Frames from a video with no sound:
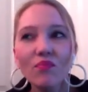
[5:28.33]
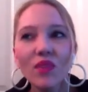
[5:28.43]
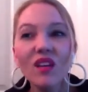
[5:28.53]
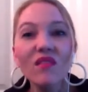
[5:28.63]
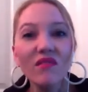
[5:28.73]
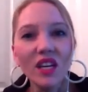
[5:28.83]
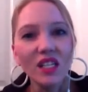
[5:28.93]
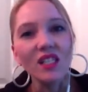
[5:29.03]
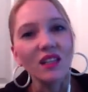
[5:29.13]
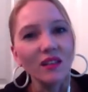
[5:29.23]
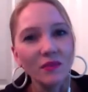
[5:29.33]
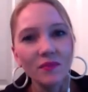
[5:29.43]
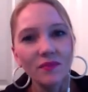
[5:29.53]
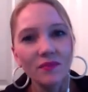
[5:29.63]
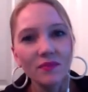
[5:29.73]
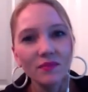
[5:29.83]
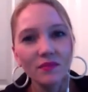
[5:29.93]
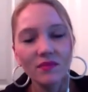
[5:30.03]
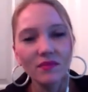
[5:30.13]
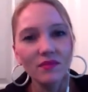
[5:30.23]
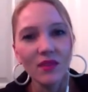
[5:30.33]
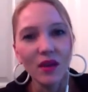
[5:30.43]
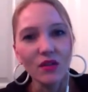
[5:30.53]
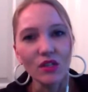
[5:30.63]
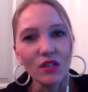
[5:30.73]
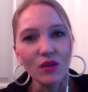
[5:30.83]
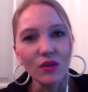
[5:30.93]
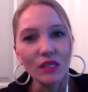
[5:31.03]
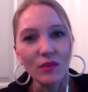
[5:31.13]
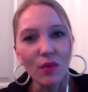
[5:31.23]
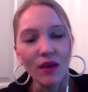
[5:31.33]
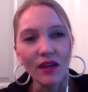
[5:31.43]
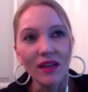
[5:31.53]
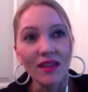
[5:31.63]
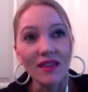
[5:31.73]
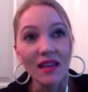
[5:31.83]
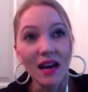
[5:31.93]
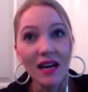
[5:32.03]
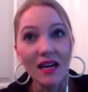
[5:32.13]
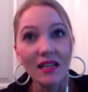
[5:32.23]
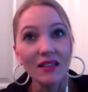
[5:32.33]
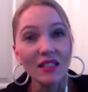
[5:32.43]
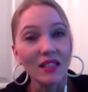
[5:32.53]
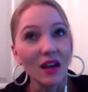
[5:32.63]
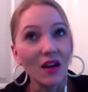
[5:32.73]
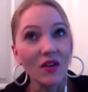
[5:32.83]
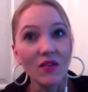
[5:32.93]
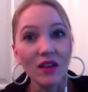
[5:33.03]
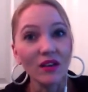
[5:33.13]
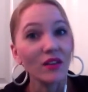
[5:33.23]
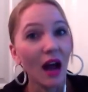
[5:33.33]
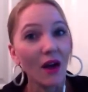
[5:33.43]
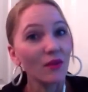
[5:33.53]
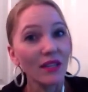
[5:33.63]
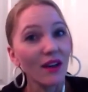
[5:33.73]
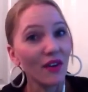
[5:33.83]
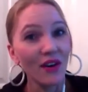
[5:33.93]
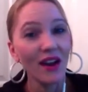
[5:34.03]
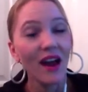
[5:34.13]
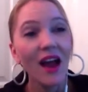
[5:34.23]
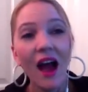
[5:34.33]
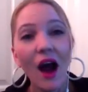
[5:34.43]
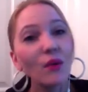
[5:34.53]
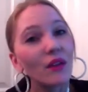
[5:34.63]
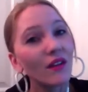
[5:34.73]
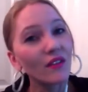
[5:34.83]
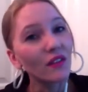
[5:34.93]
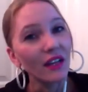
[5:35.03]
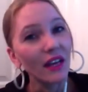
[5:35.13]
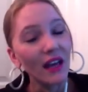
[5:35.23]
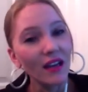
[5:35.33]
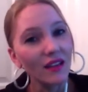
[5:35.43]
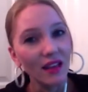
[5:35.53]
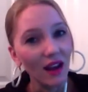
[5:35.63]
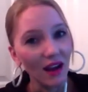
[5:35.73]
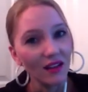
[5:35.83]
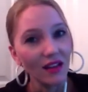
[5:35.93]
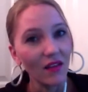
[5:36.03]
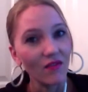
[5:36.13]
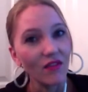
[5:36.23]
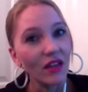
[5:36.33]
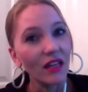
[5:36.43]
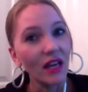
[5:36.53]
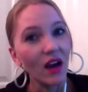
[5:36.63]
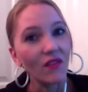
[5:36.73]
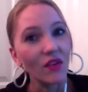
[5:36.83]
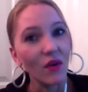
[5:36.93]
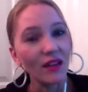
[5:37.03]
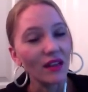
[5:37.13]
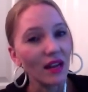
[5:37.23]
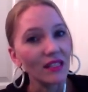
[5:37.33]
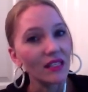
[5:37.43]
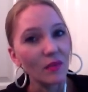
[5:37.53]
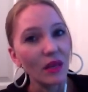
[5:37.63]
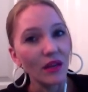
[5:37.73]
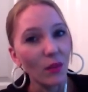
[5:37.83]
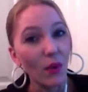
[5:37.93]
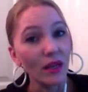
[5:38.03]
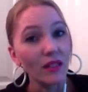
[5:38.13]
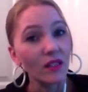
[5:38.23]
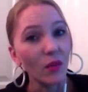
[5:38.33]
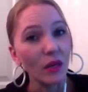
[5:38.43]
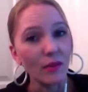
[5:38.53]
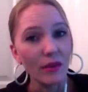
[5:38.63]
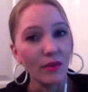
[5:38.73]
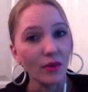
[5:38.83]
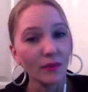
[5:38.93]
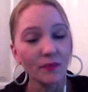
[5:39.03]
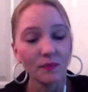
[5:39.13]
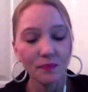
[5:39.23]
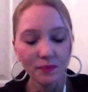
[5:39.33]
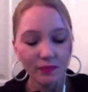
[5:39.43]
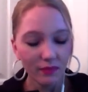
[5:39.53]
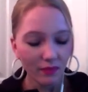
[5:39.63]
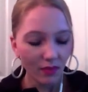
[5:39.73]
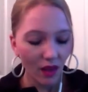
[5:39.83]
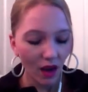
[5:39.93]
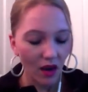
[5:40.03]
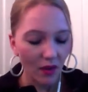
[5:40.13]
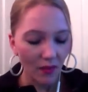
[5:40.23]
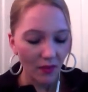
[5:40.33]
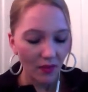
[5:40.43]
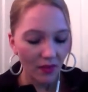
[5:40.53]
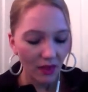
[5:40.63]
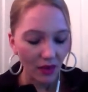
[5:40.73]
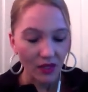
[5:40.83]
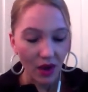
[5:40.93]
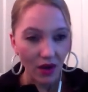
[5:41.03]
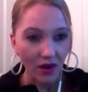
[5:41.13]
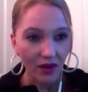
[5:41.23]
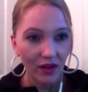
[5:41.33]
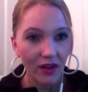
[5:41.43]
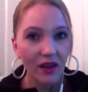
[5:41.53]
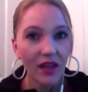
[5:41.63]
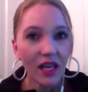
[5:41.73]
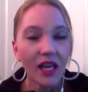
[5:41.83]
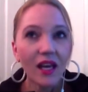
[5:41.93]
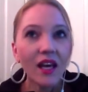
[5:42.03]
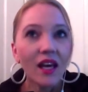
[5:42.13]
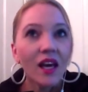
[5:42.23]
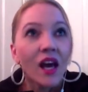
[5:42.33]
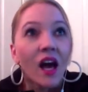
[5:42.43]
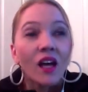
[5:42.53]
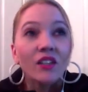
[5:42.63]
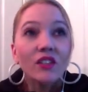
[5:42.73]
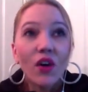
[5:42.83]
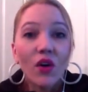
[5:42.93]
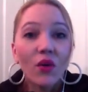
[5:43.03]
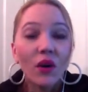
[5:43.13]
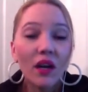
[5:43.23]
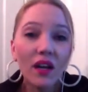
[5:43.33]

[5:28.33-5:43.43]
conviction, they were just so disappointed. And that, I will never, I will never forget that feeling of knowing that I disappointed so many people. That was hard. So